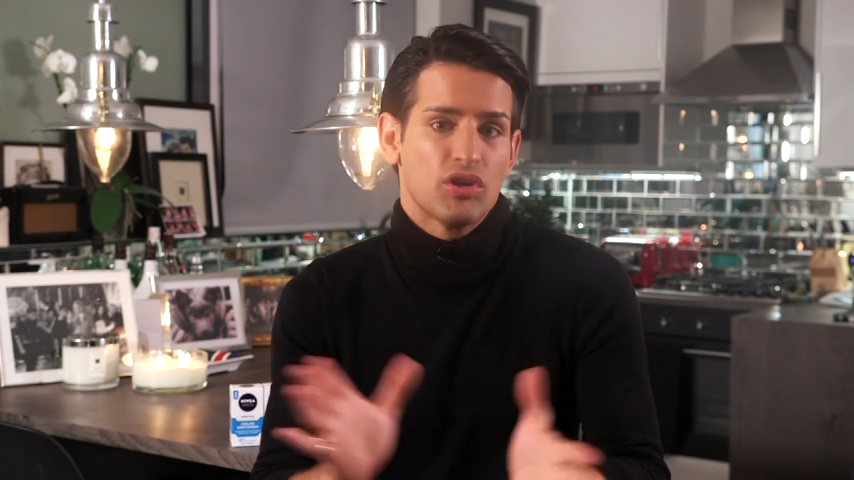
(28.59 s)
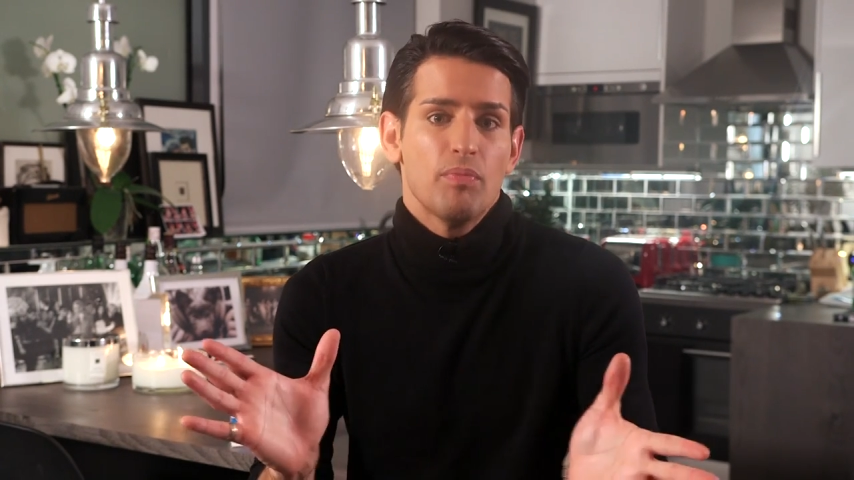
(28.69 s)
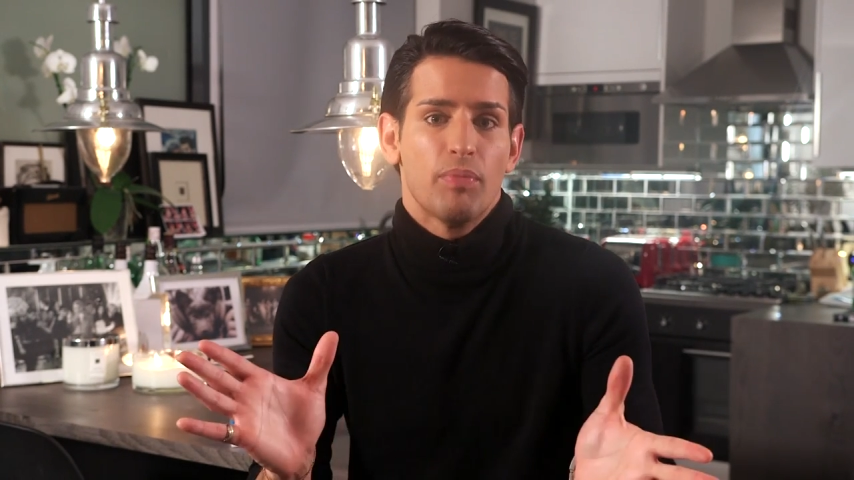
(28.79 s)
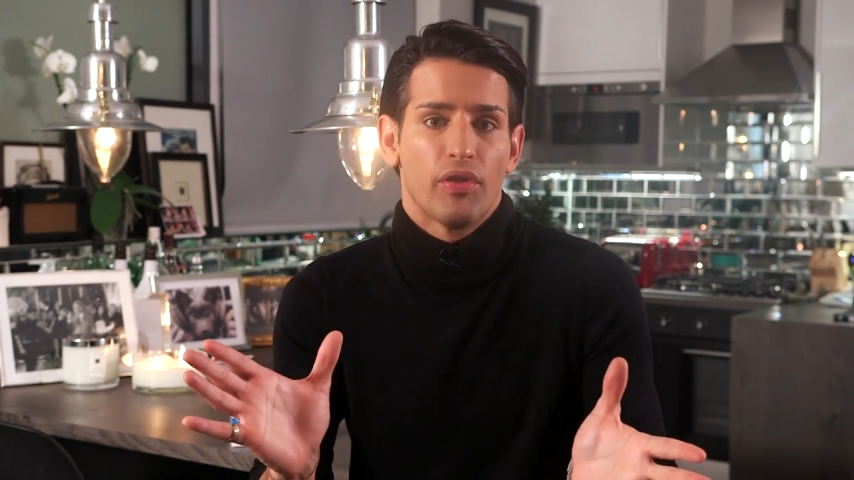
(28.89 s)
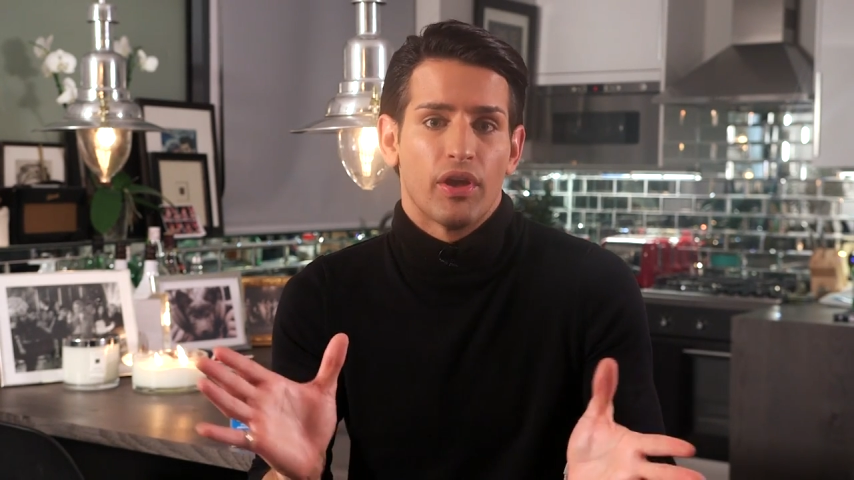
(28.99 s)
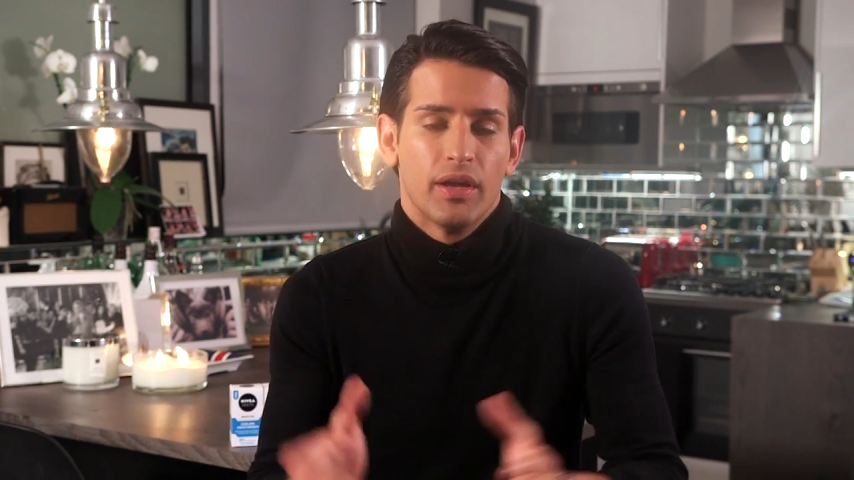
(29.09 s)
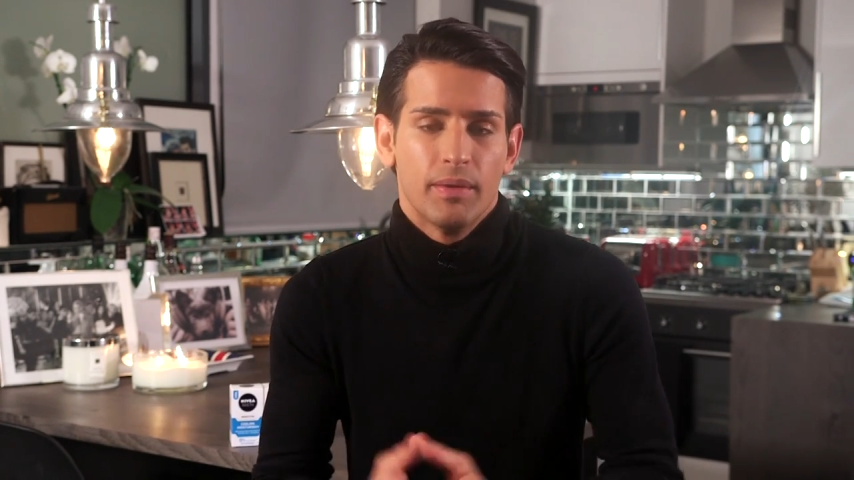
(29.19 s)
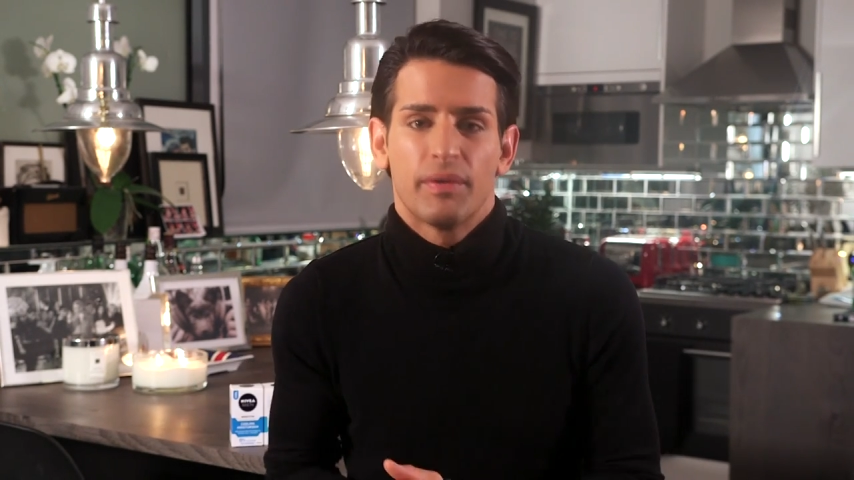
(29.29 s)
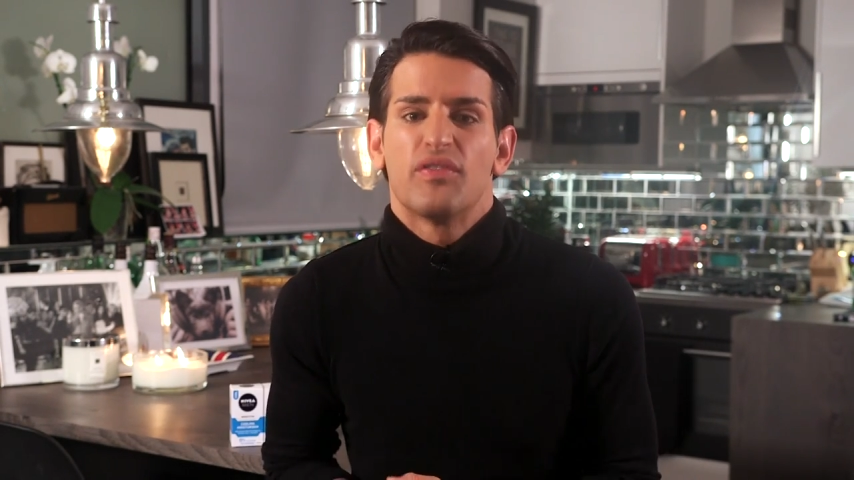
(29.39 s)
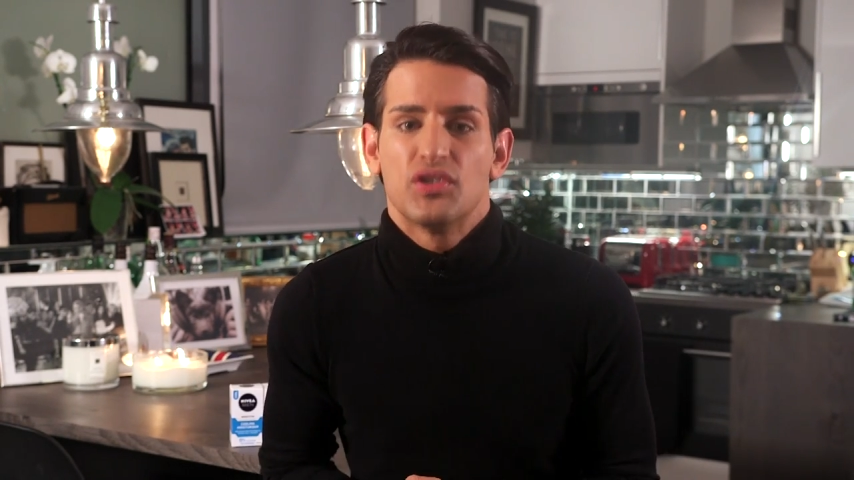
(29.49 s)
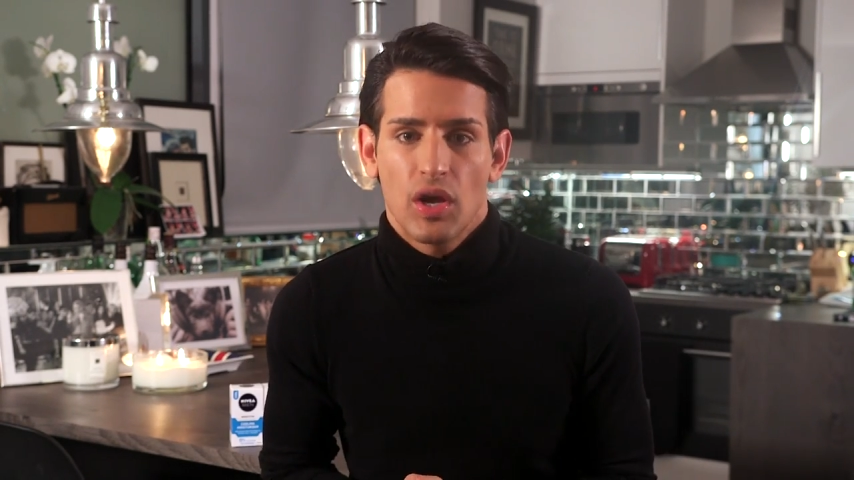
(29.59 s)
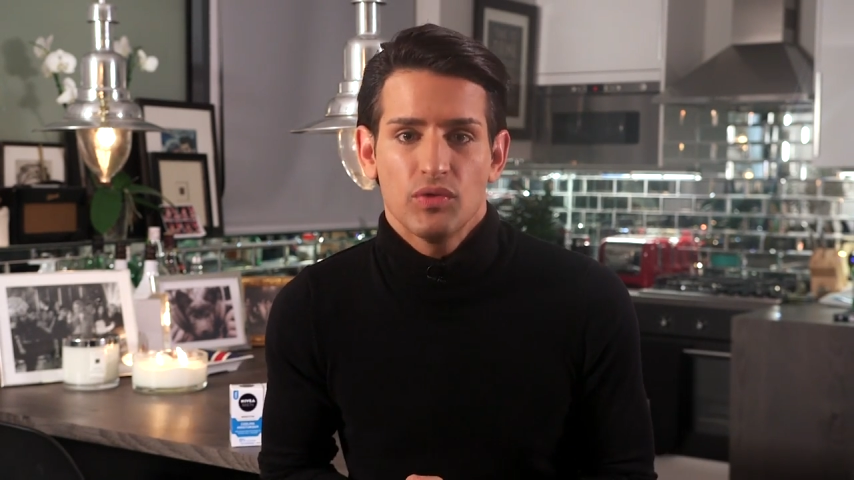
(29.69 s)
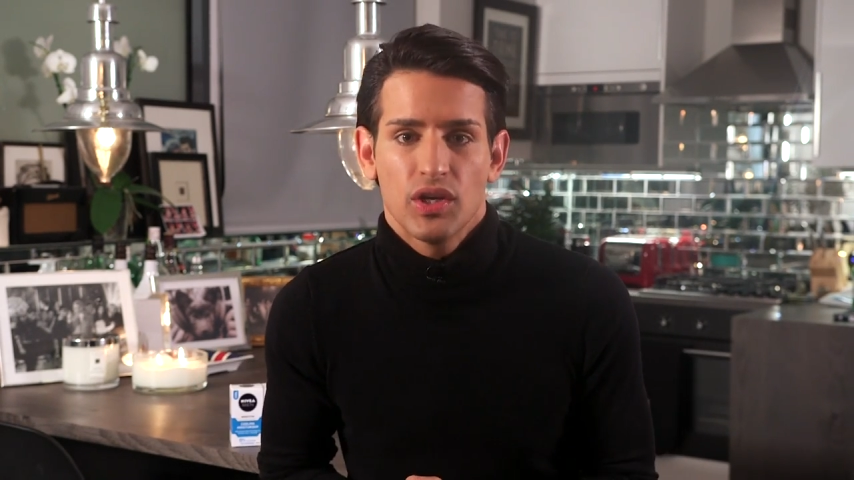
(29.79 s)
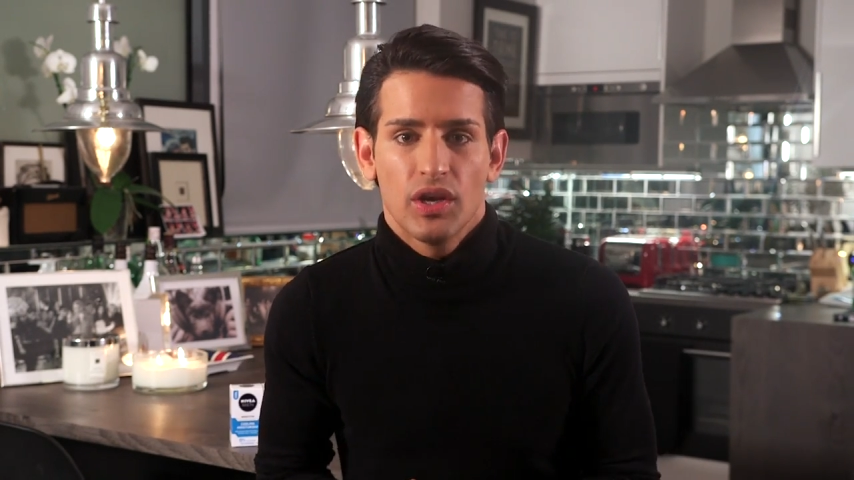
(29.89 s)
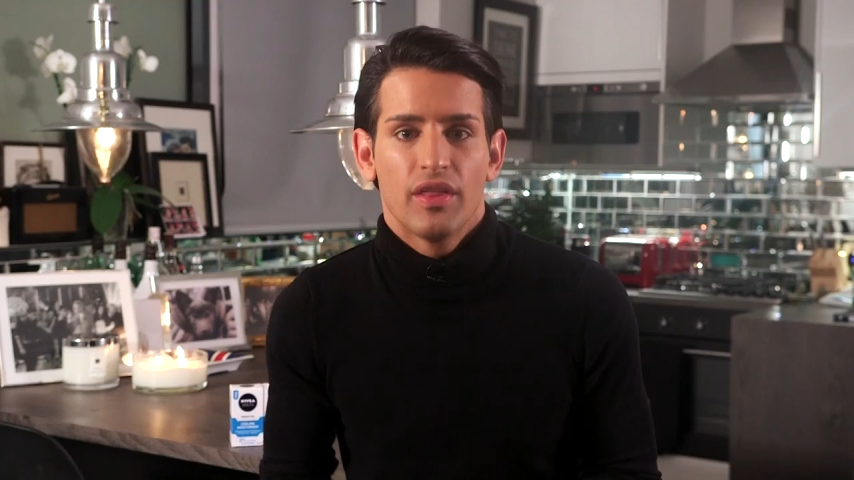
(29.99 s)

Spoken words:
don't bother, but if you don't,